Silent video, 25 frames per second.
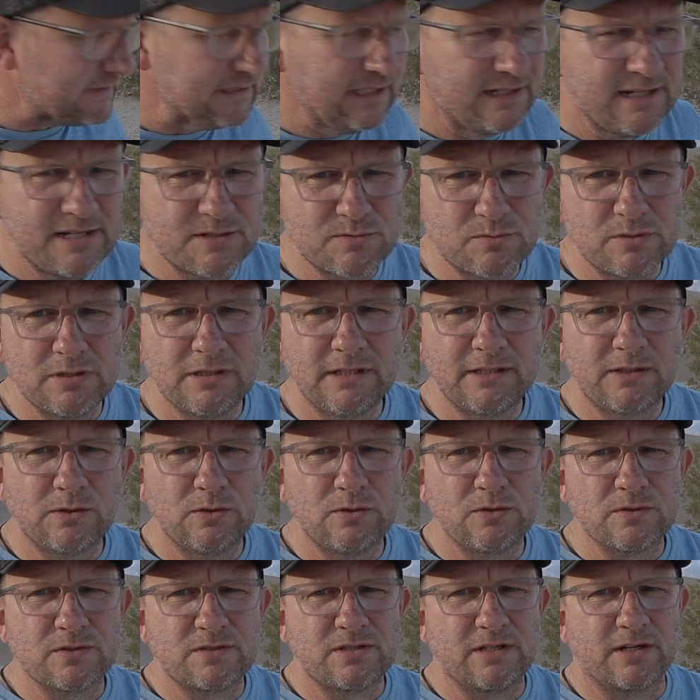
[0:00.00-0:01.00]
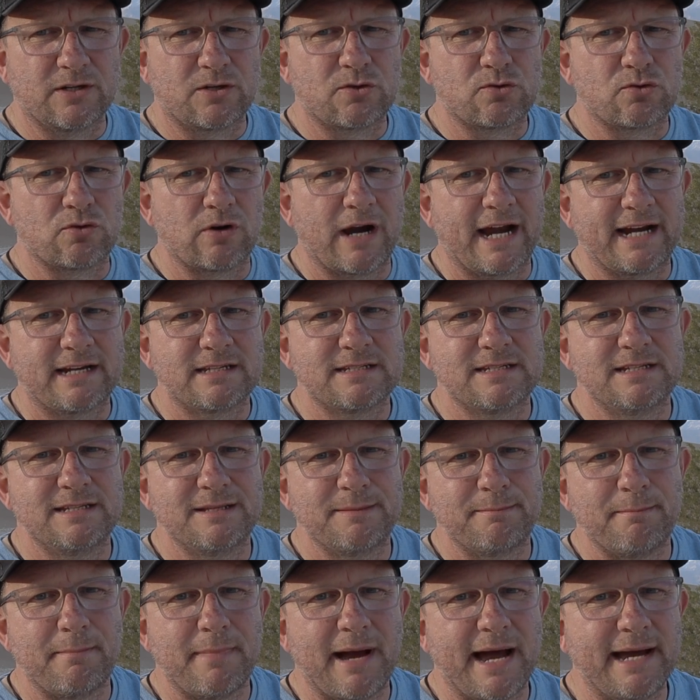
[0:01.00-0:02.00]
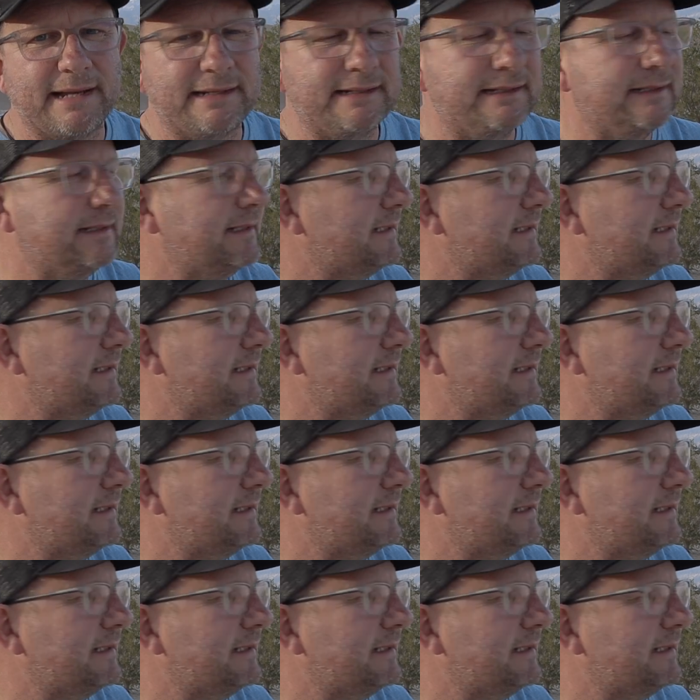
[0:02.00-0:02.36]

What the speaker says: there's really cool sort of cracks in the mud.